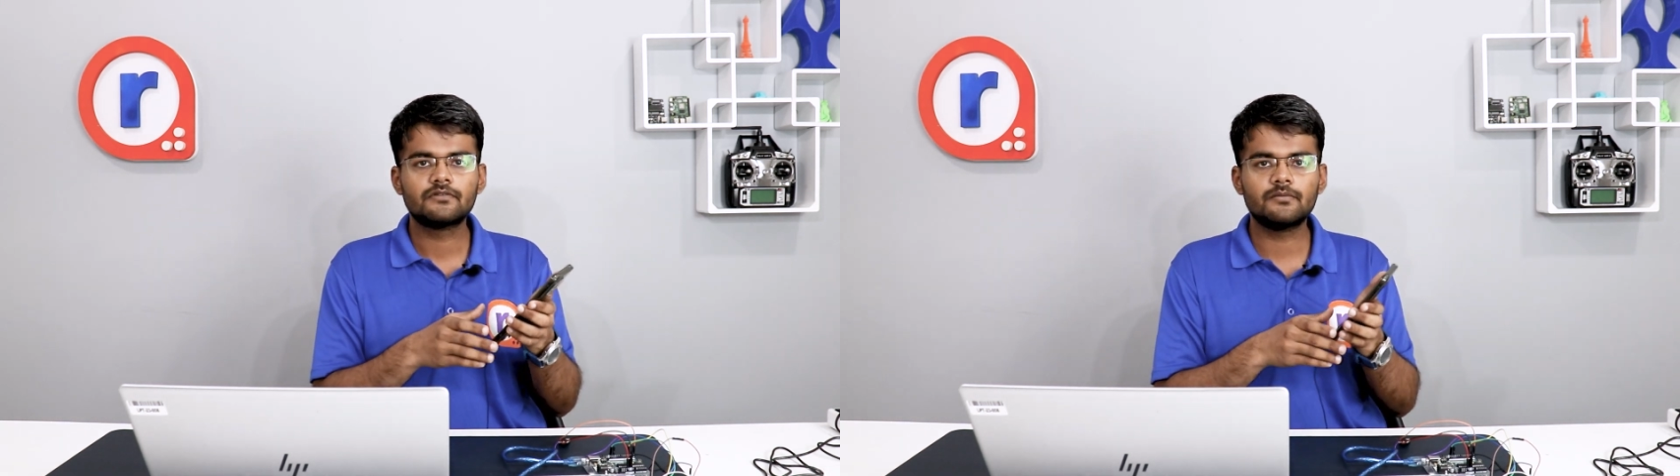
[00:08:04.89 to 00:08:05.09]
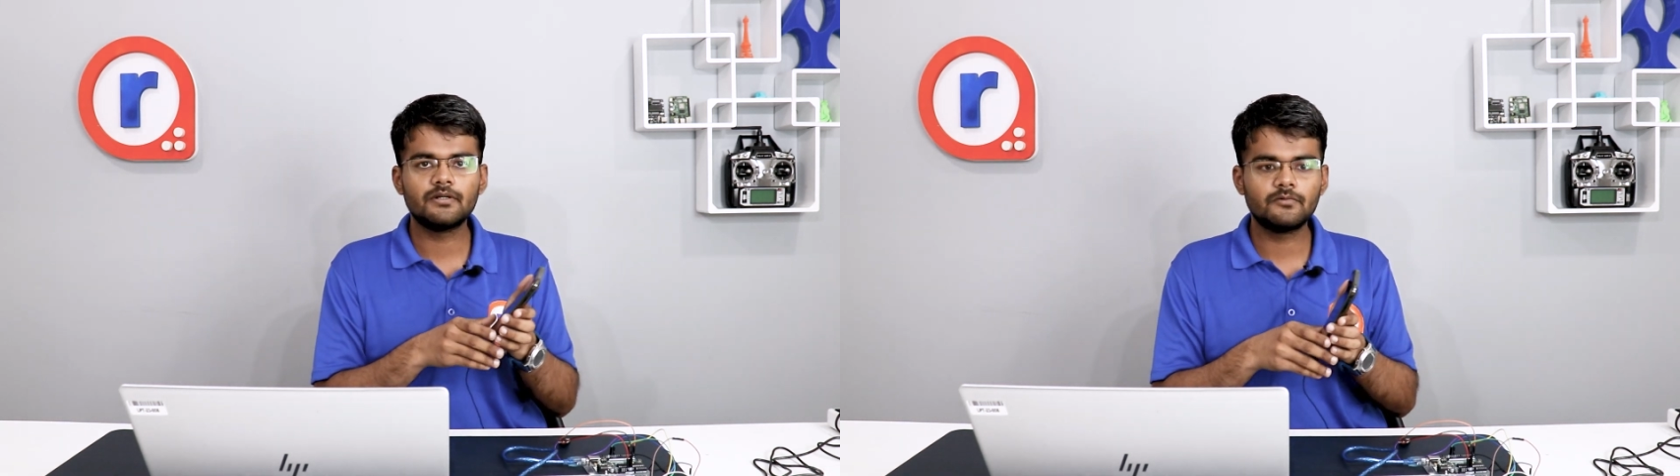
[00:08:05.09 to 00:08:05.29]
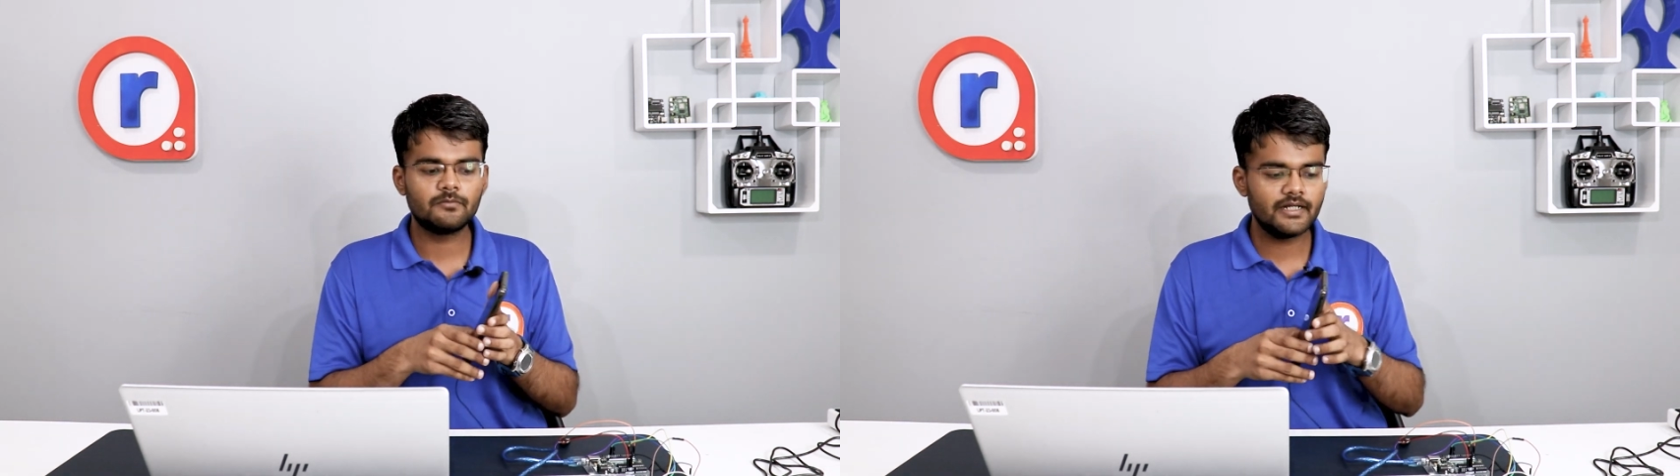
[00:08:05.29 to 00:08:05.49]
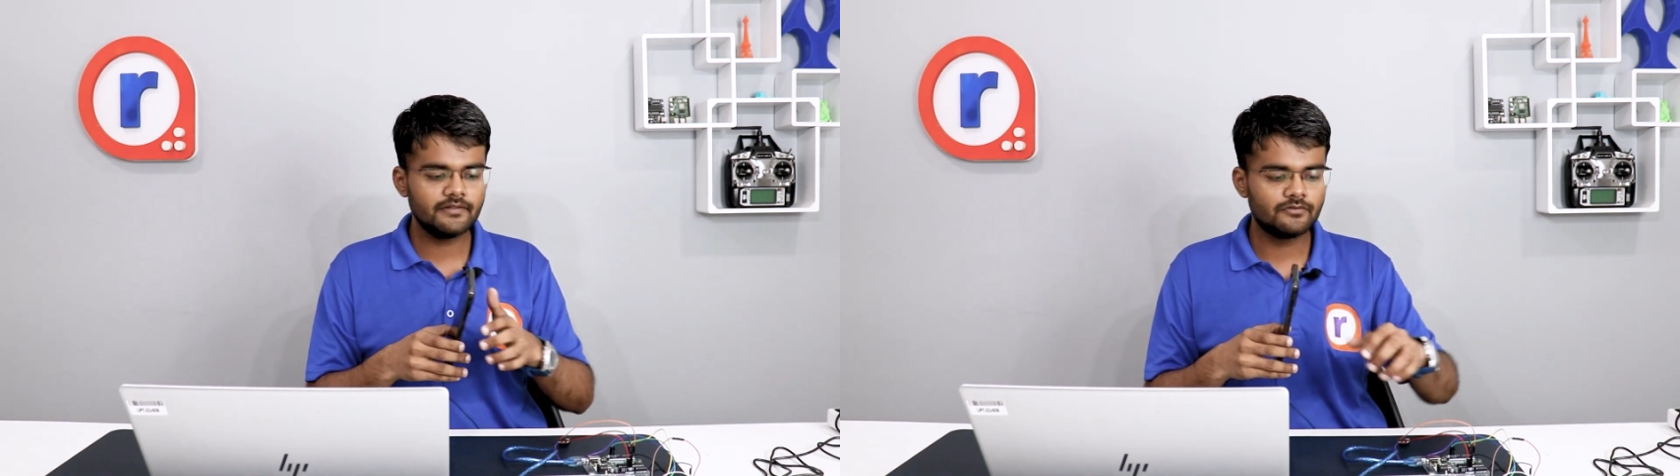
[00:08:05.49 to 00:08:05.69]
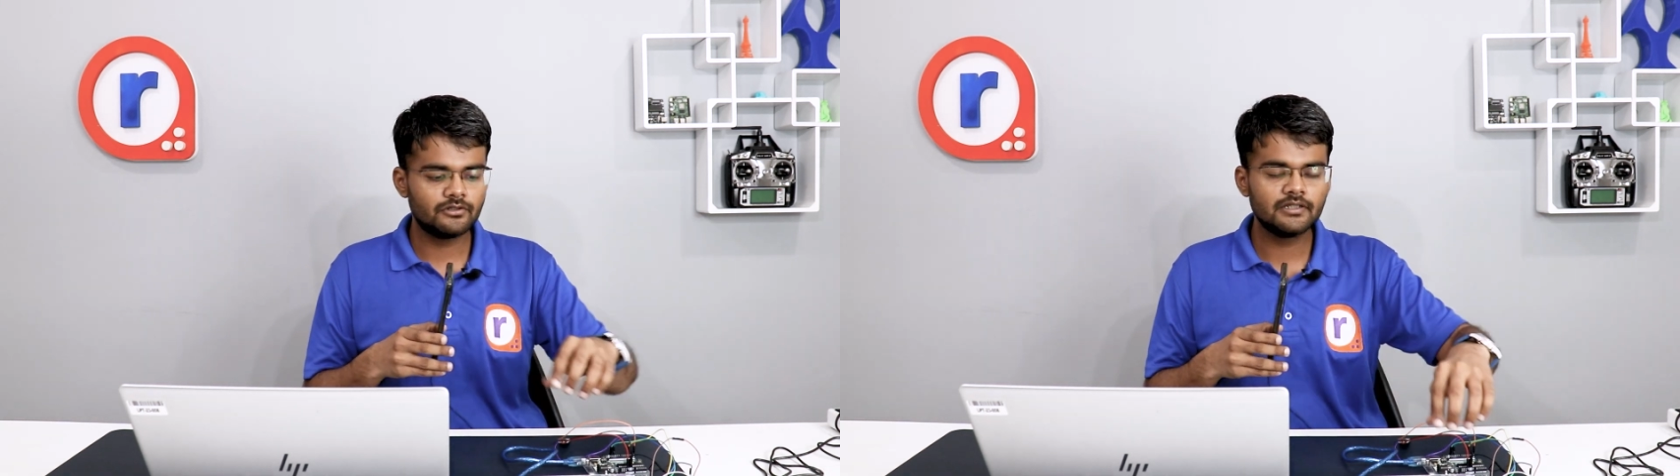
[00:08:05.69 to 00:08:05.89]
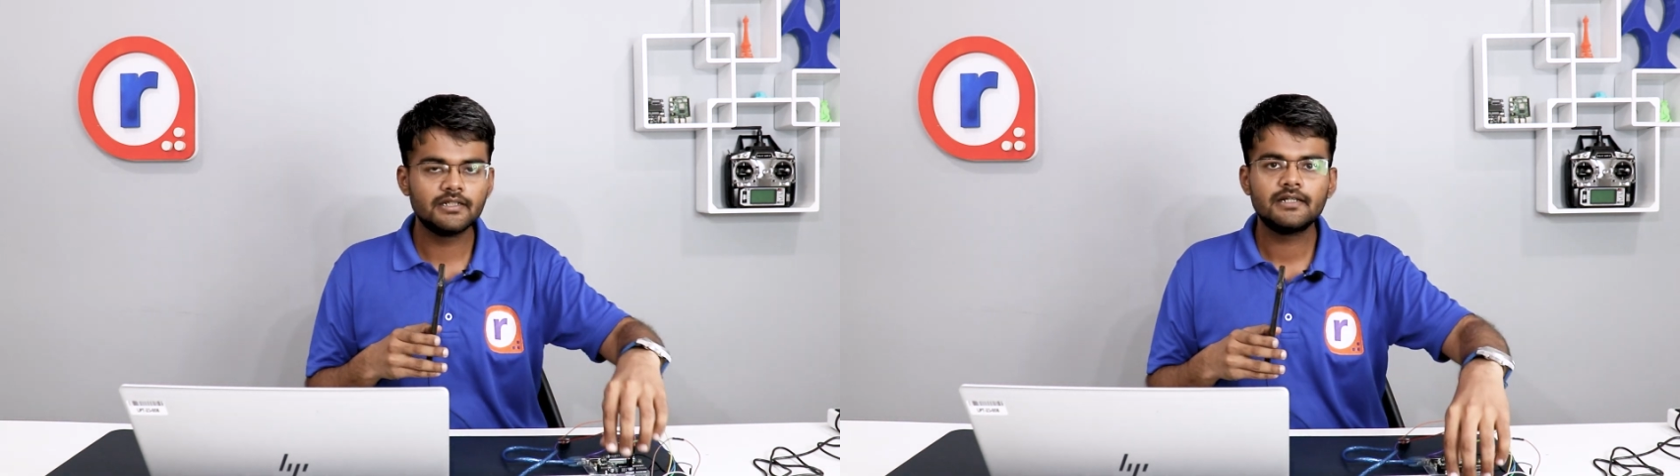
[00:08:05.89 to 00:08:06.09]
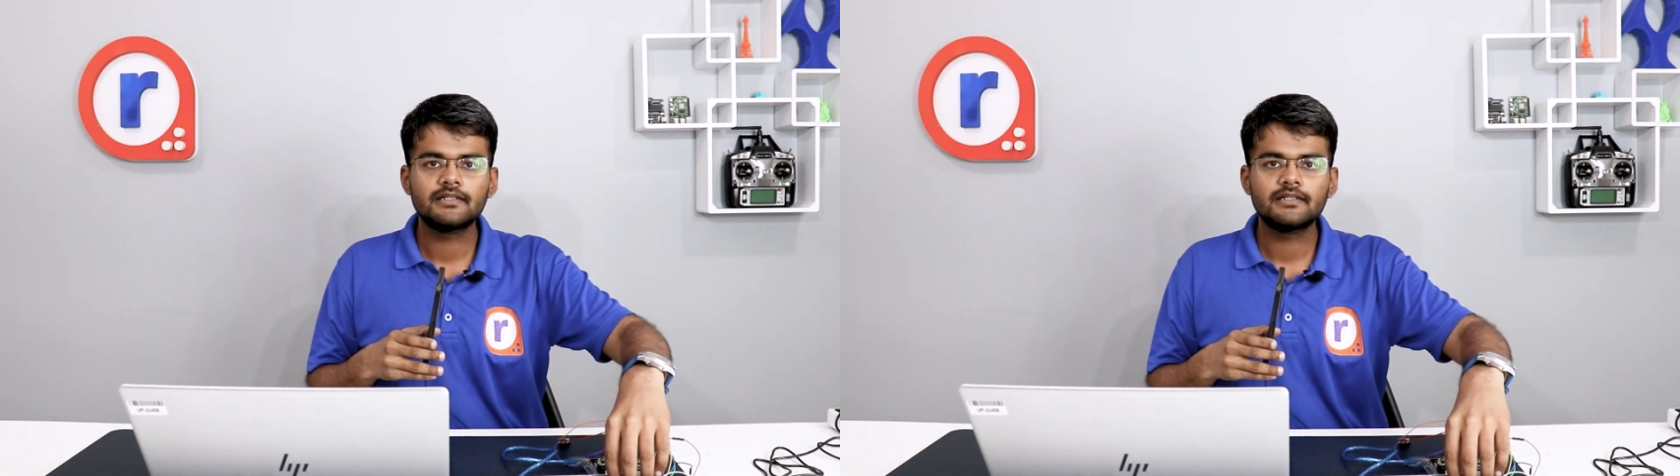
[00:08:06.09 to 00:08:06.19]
from your mobile phone